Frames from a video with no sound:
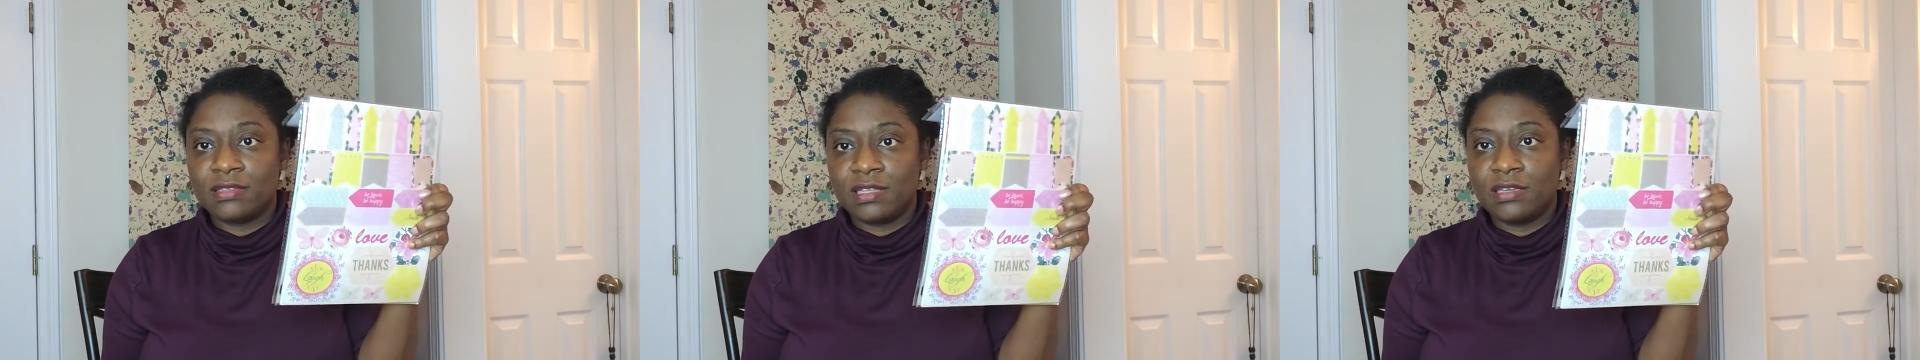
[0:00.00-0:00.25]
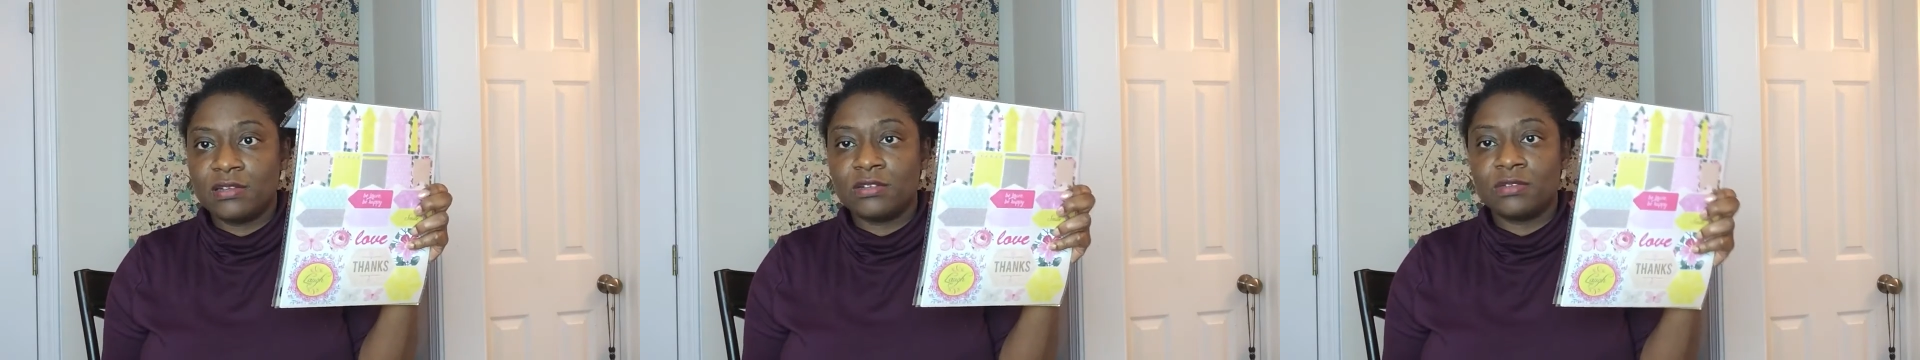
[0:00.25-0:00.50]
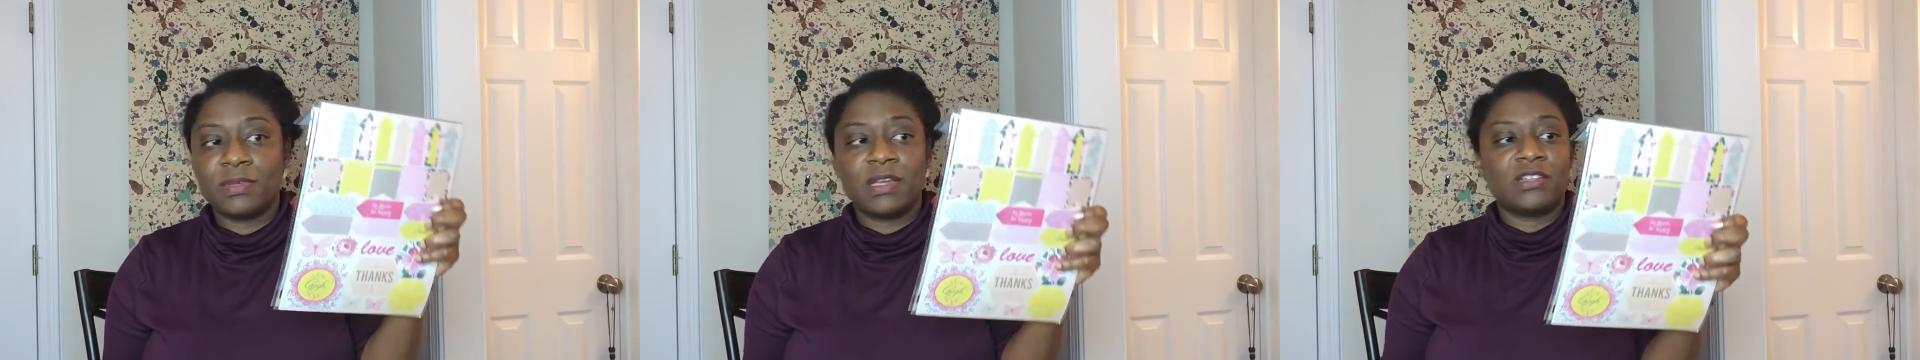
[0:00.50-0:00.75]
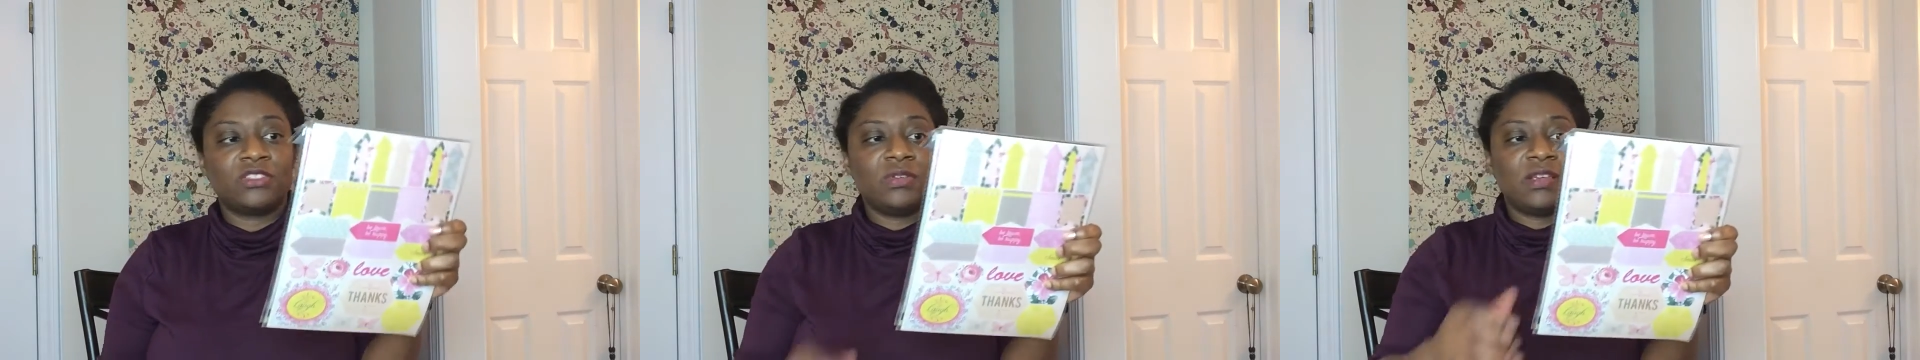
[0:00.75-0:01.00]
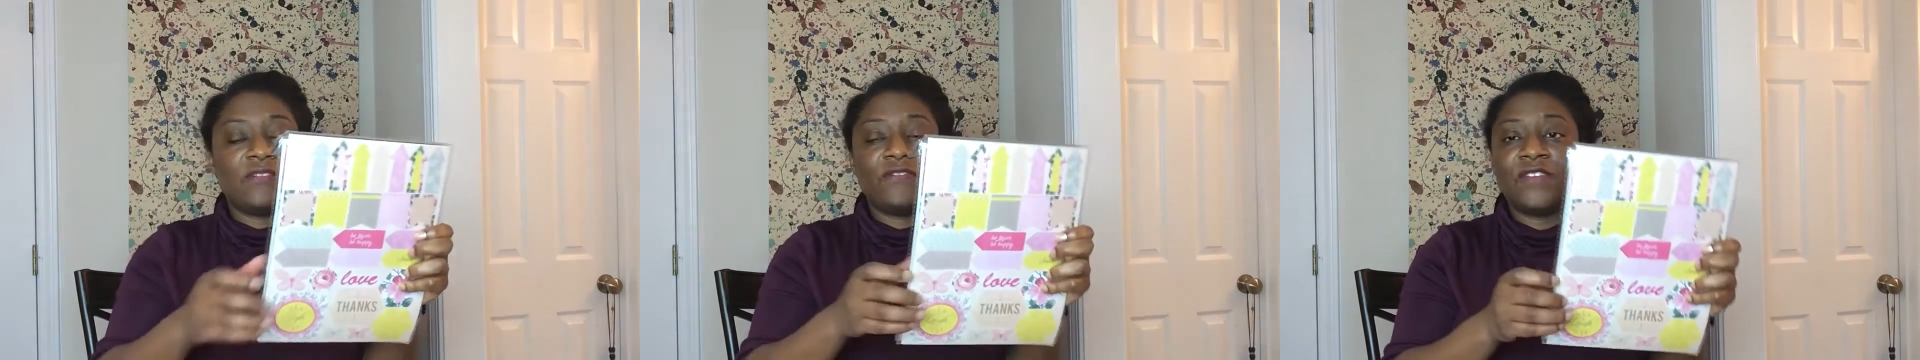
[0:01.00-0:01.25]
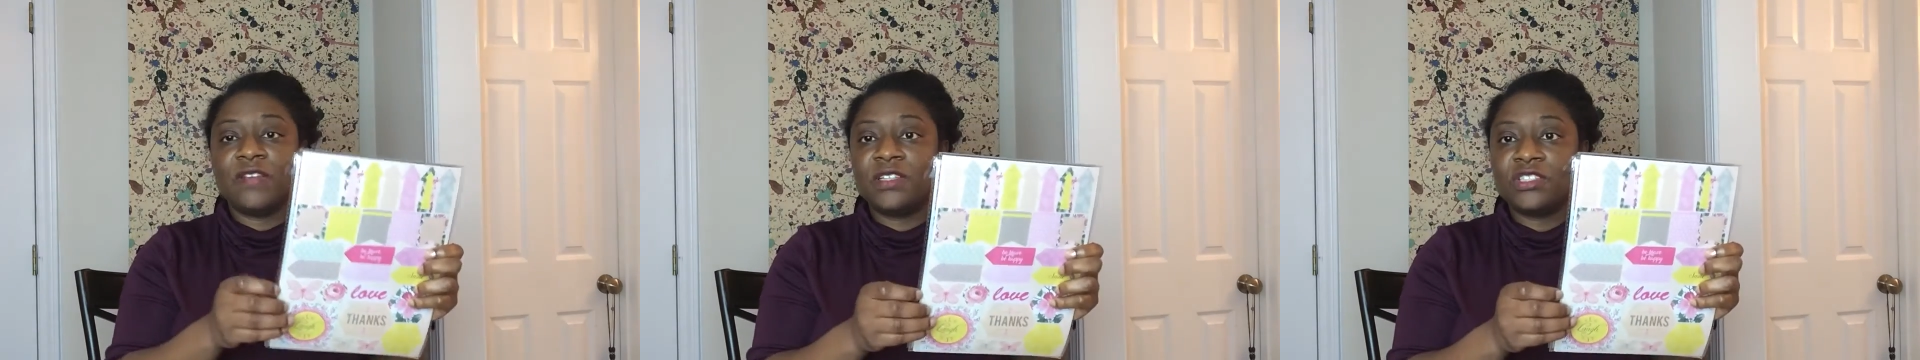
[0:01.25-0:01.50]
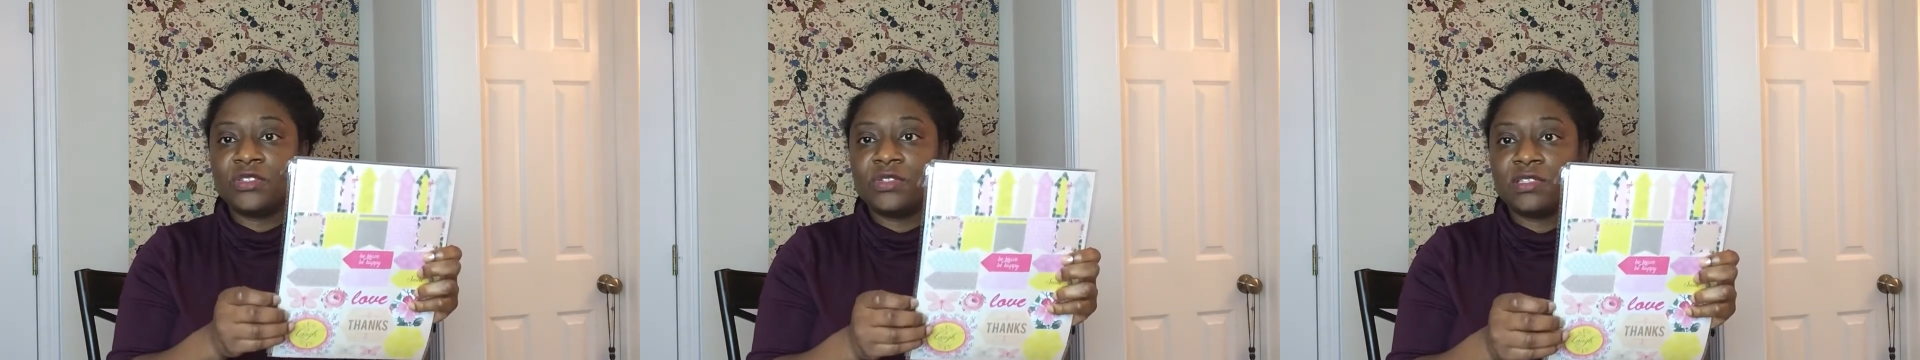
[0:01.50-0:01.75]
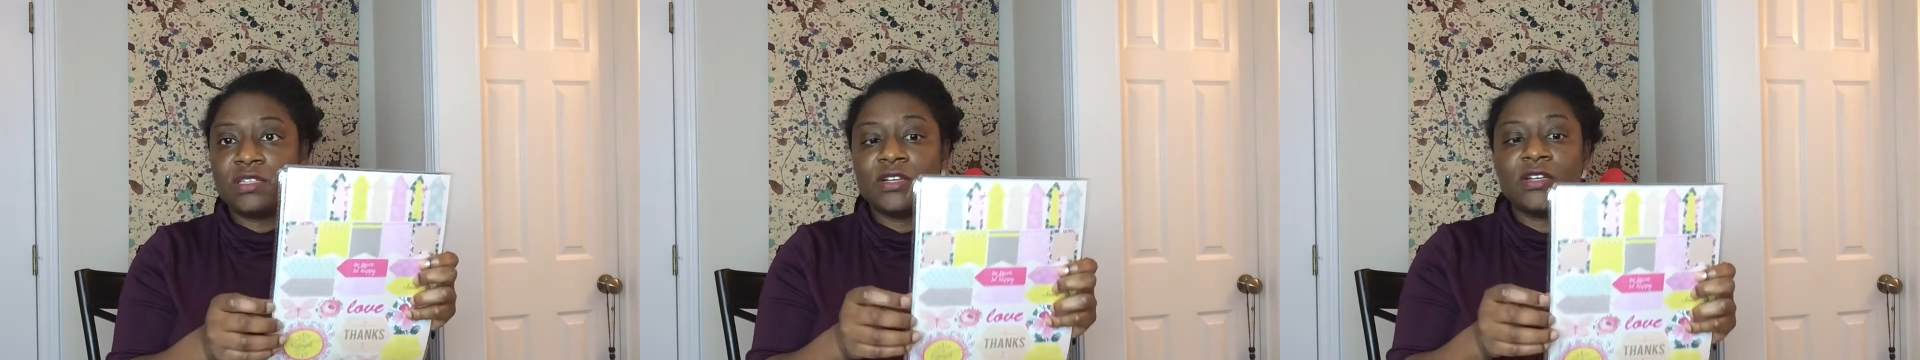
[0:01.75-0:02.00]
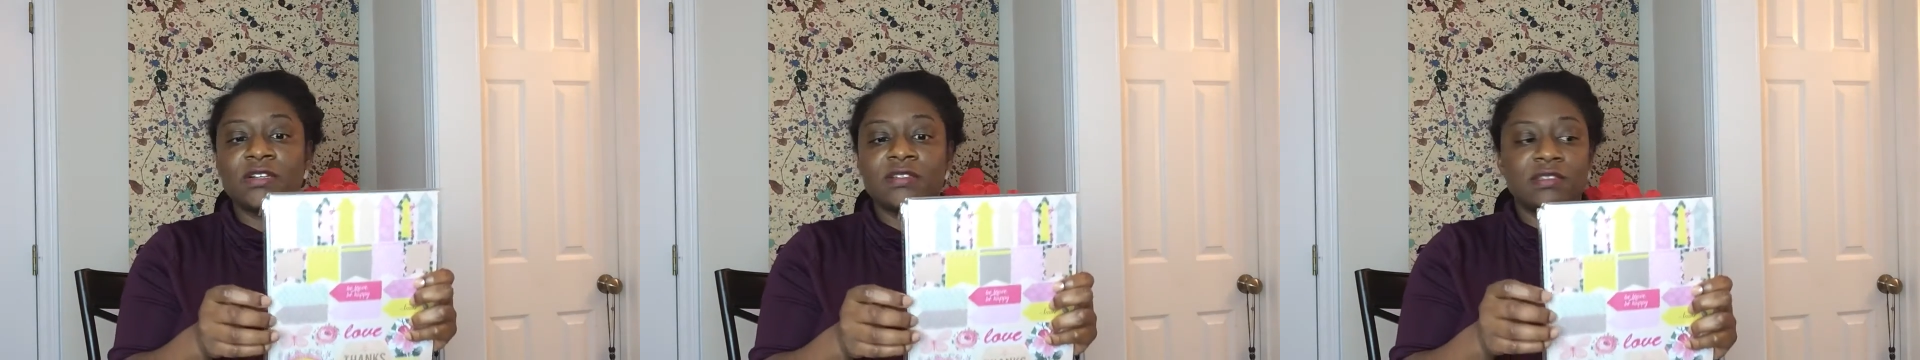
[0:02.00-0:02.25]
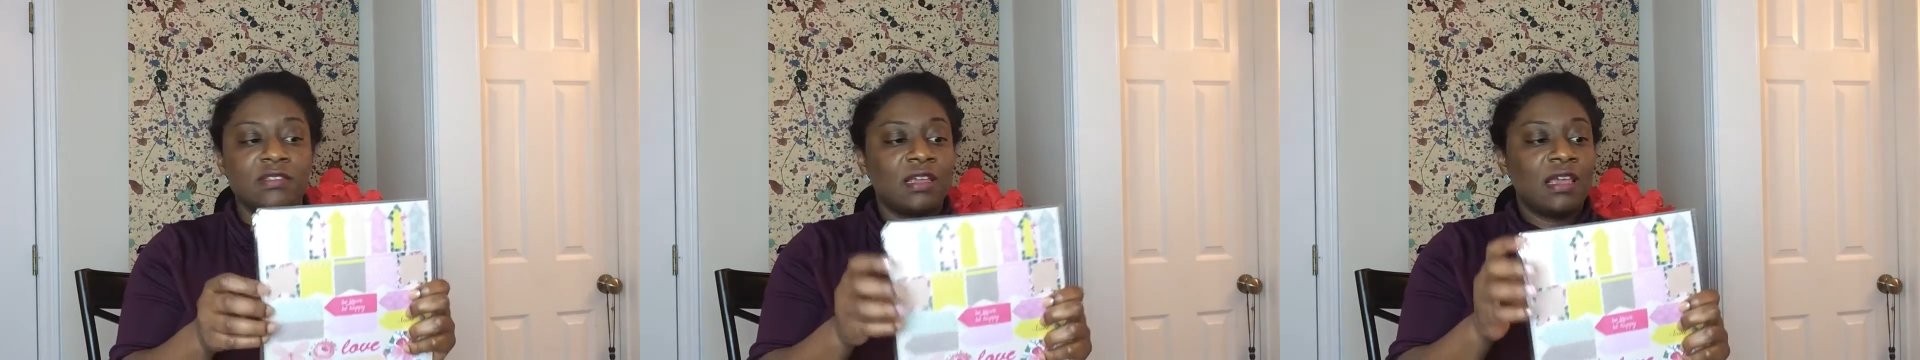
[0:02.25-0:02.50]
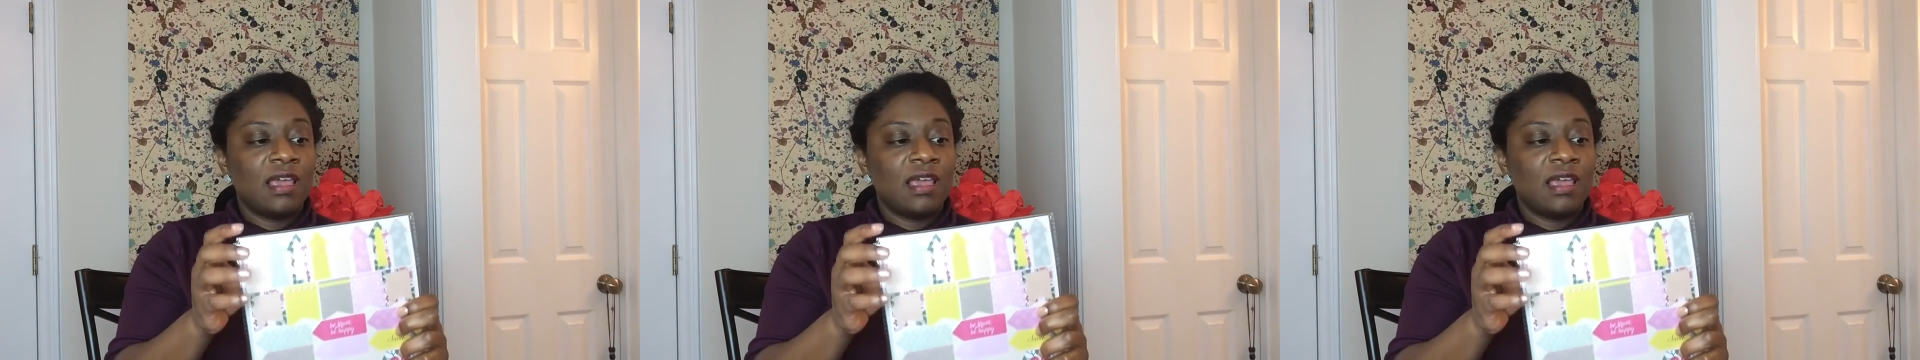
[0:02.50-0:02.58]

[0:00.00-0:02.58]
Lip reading: deal because you get 52 stickers.